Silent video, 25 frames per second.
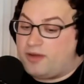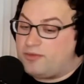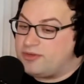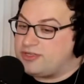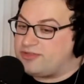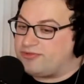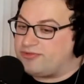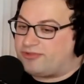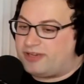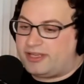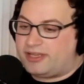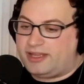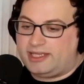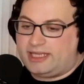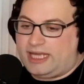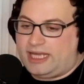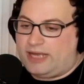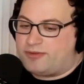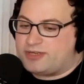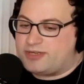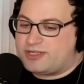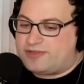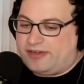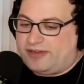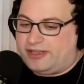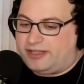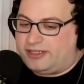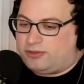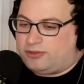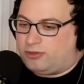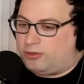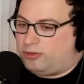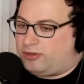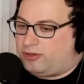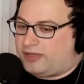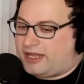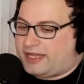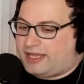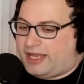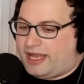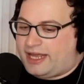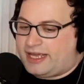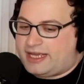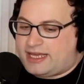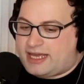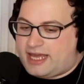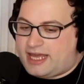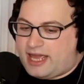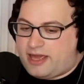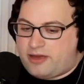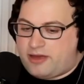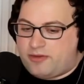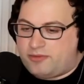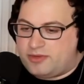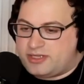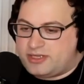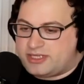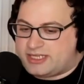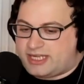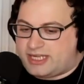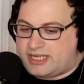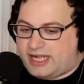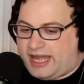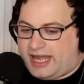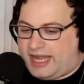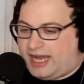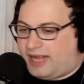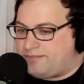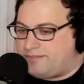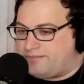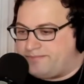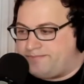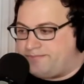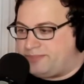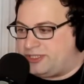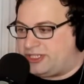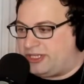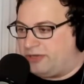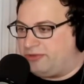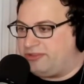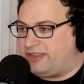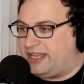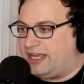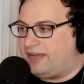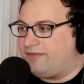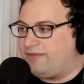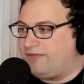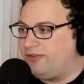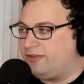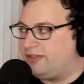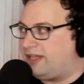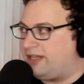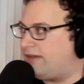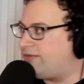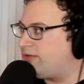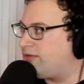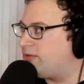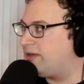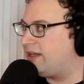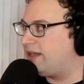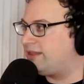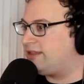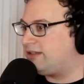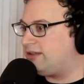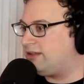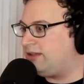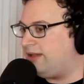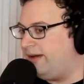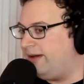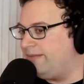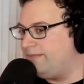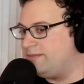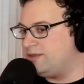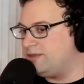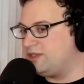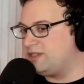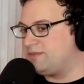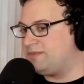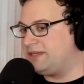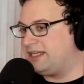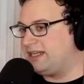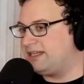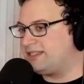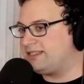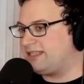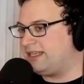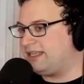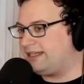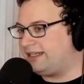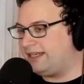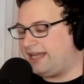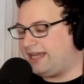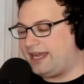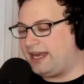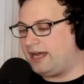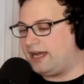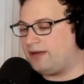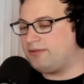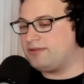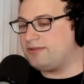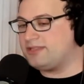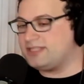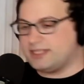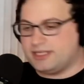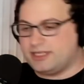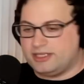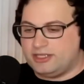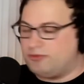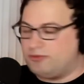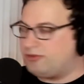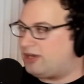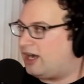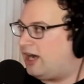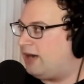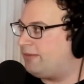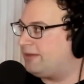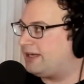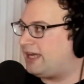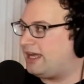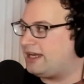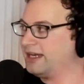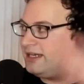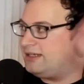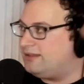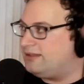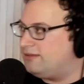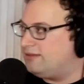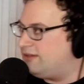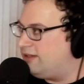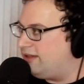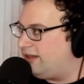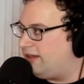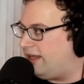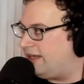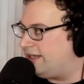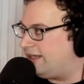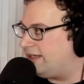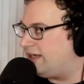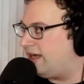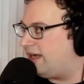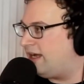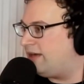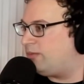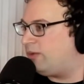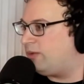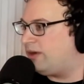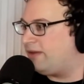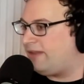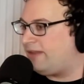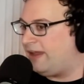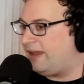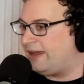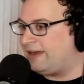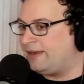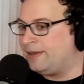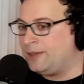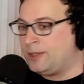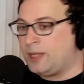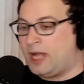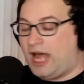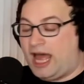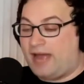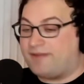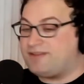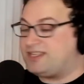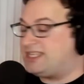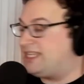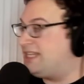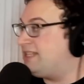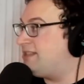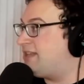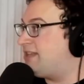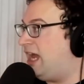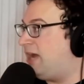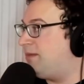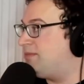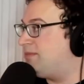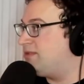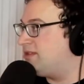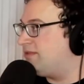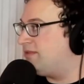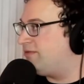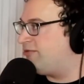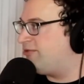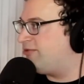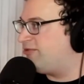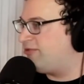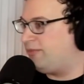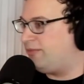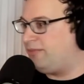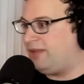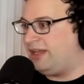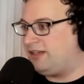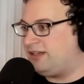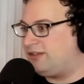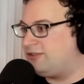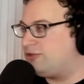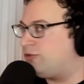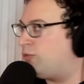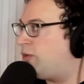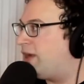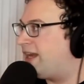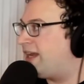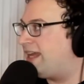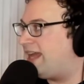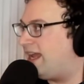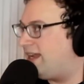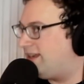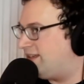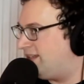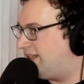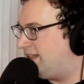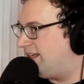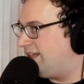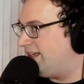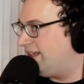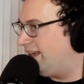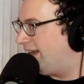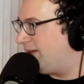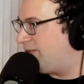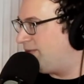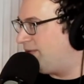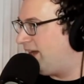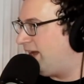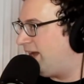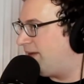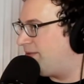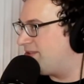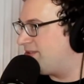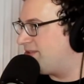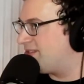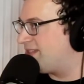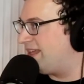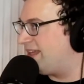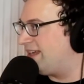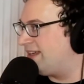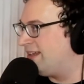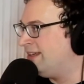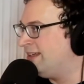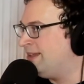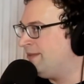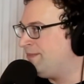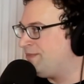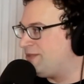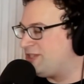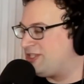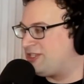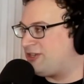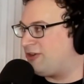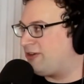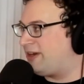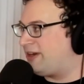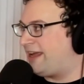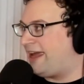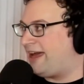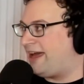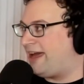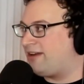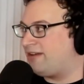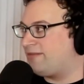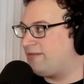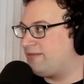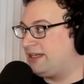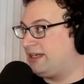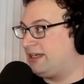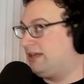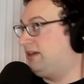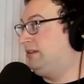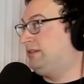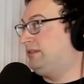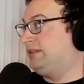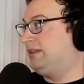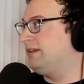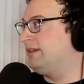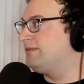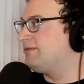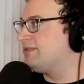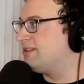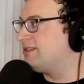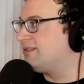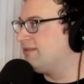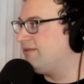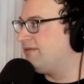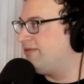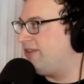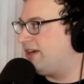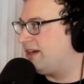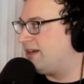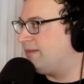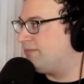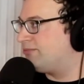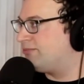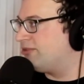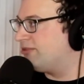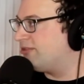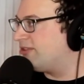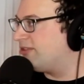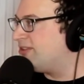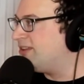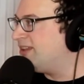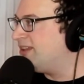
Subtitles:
it was really cool, and and I'm so thankful to everyone at the club, just because like, again, I was a new comic. I didn't I've seen tapes from like 2018, like when I was like starting out. I'm like, oh, I was fucking brutal.